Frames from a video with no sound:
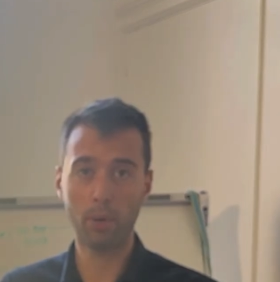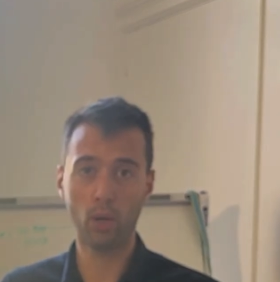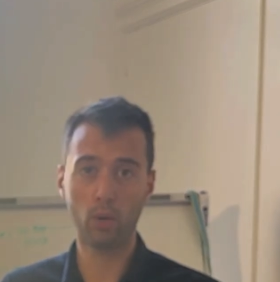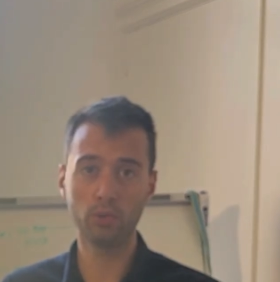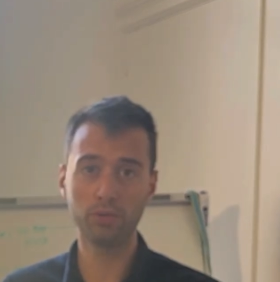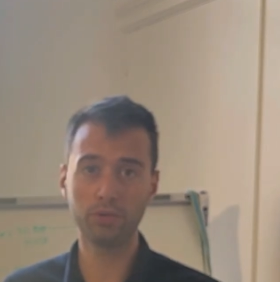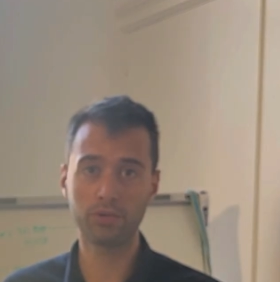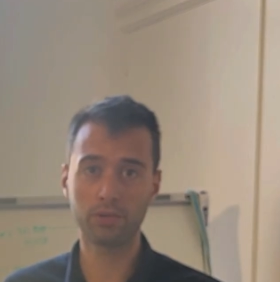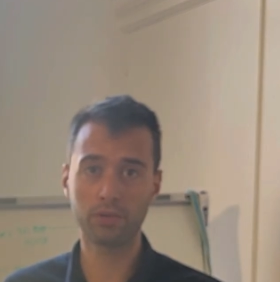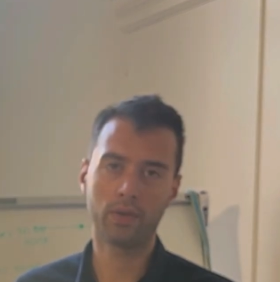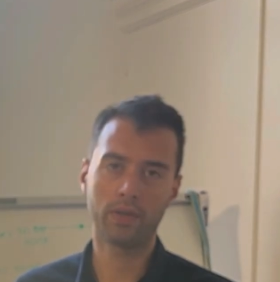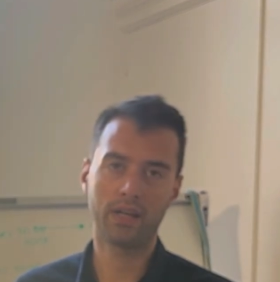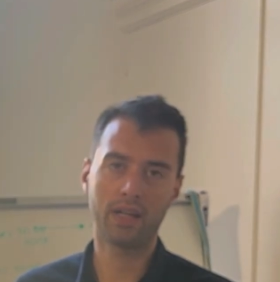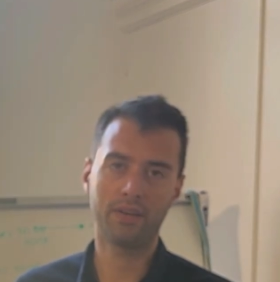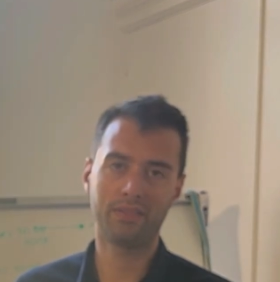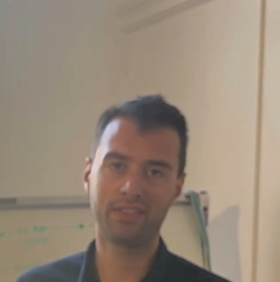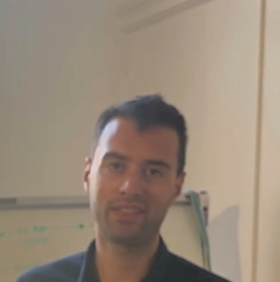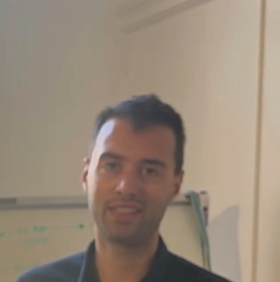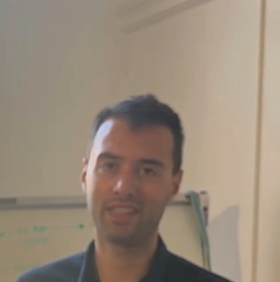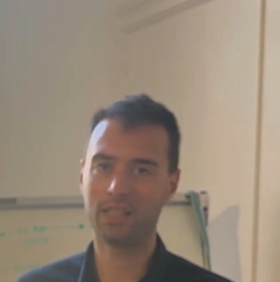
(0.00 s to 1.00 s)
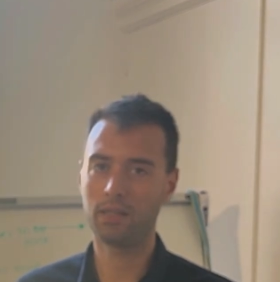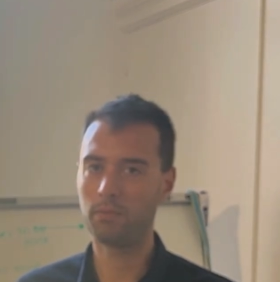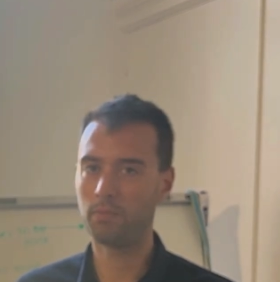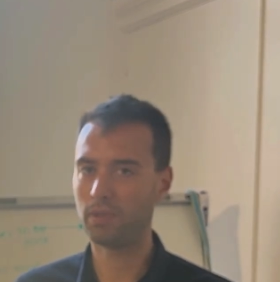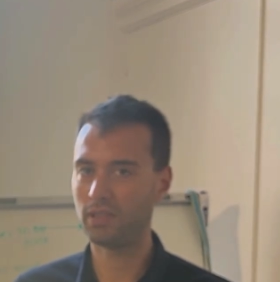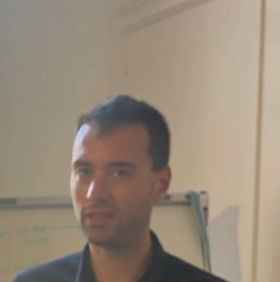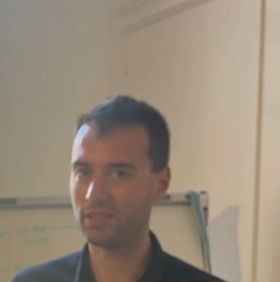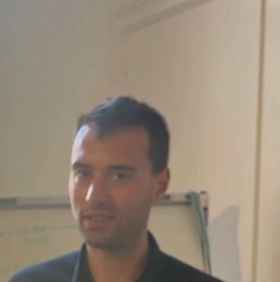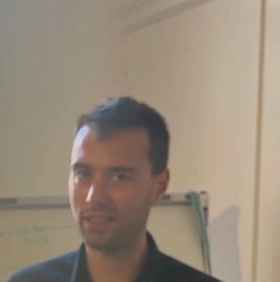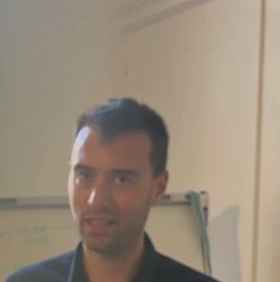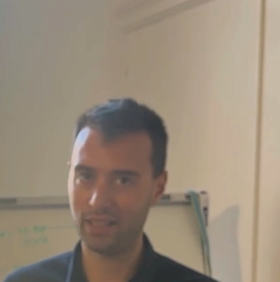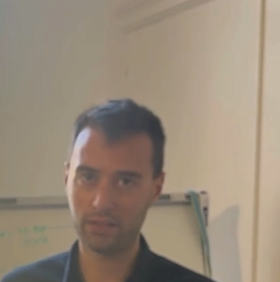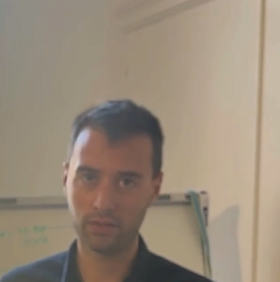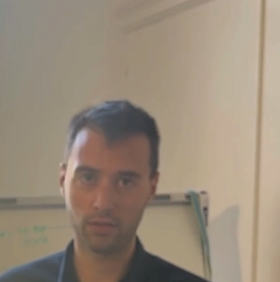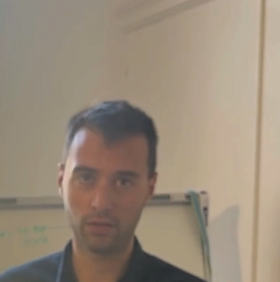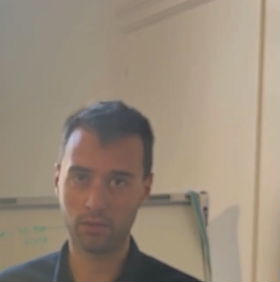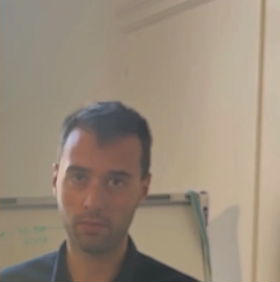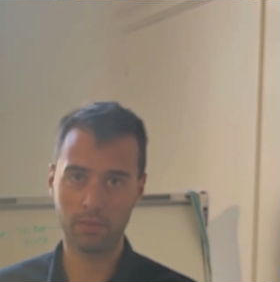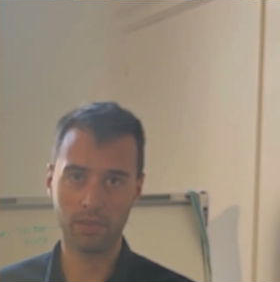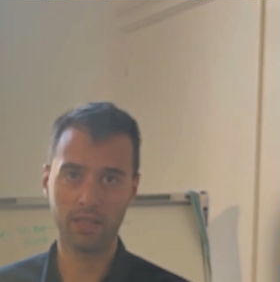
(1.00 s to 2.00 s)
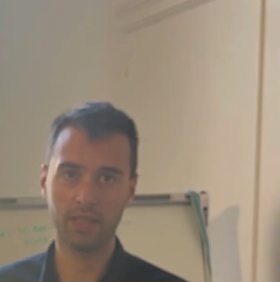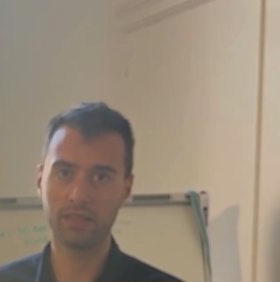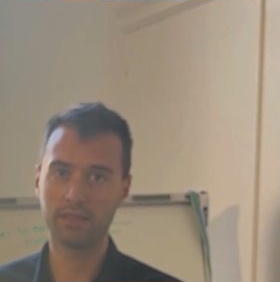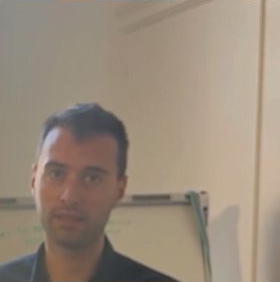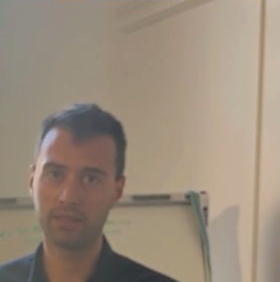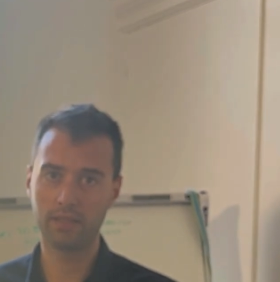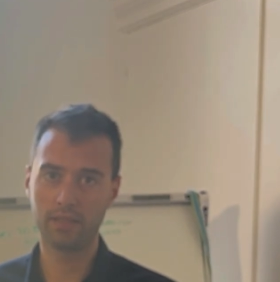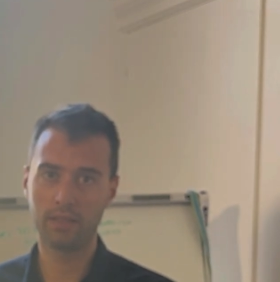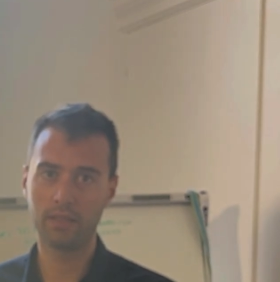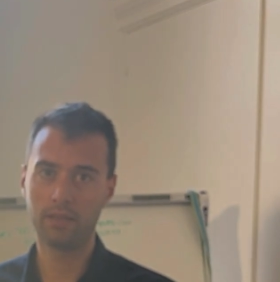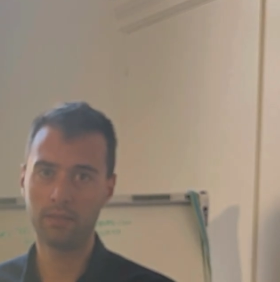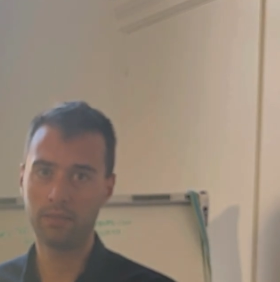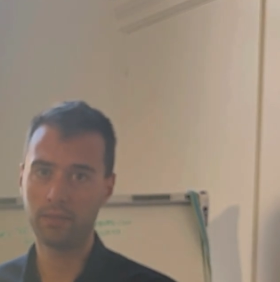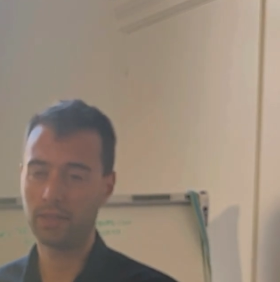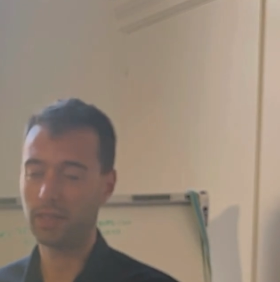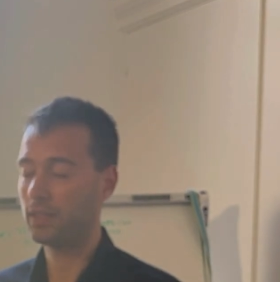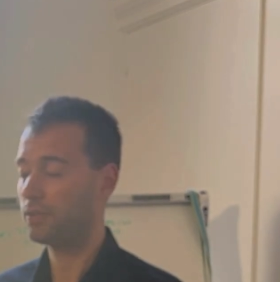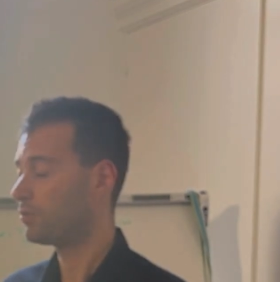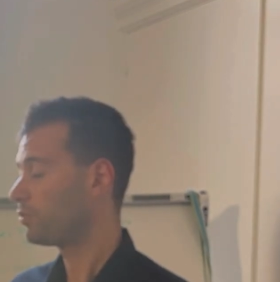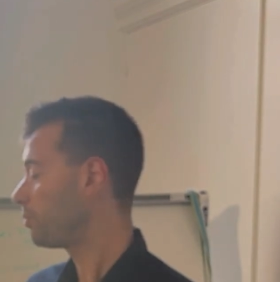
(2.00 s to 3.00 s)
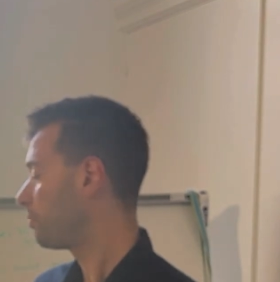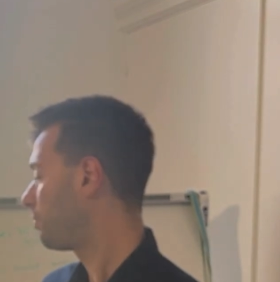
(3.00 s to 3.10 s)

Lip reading: posts, you can have a 10% normally is the rent to